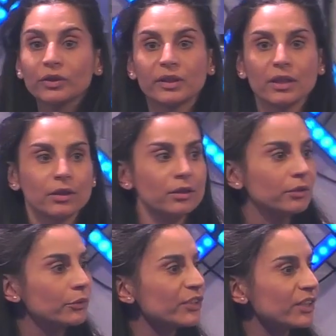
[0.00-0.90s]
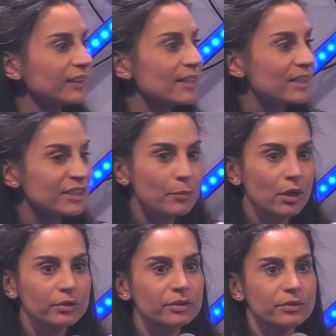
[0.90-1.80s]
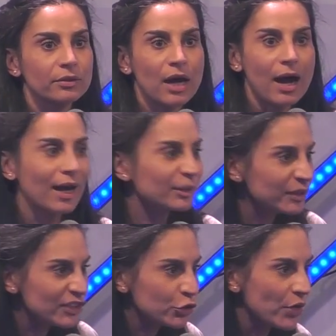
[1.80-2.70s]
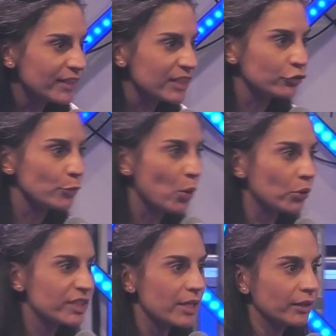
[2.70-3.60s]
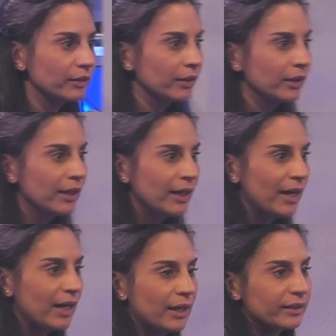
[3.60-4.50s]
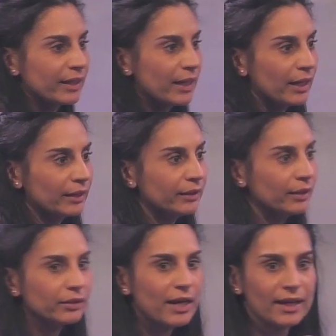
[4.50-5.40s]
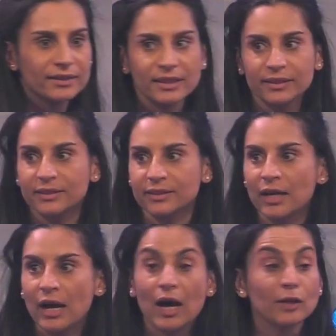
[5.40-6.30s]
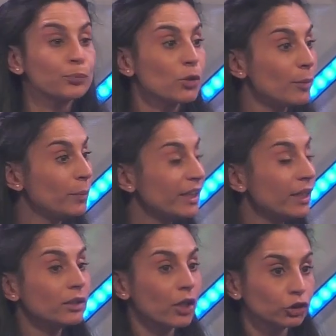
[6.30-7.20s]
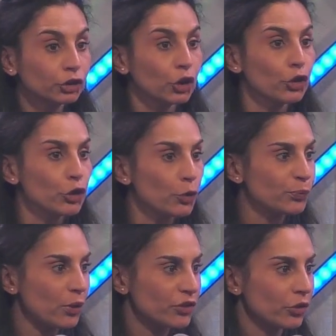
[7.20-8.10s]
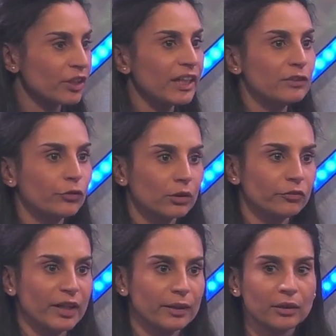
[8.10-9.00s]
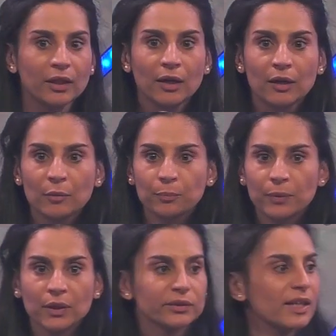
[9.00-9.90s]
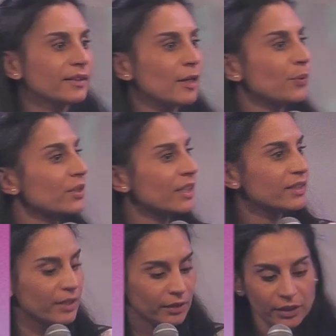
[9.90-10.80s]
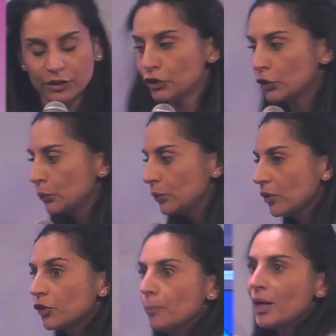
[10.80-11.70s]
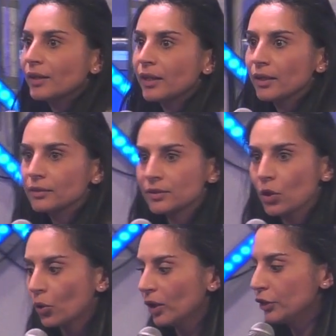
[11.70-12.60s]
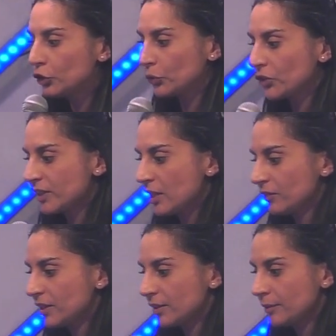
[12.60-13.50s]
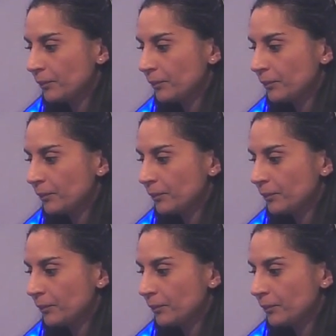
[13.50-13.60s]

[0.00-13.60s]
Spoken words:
the result assessment, administrative reporting, and then exit and probably launch a new product involving data processing into the market or into the service.